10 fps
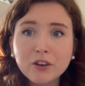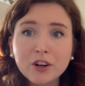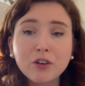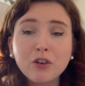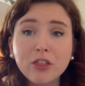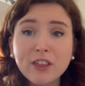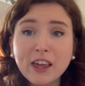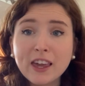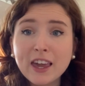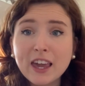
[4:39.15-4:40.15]
critical
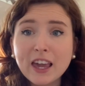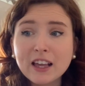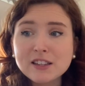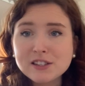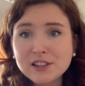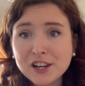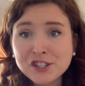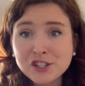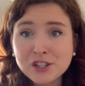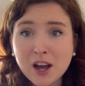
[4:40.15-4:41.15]
thinking
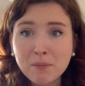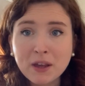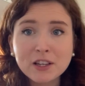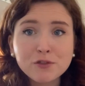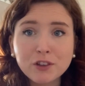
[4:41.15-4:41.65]
discussion topics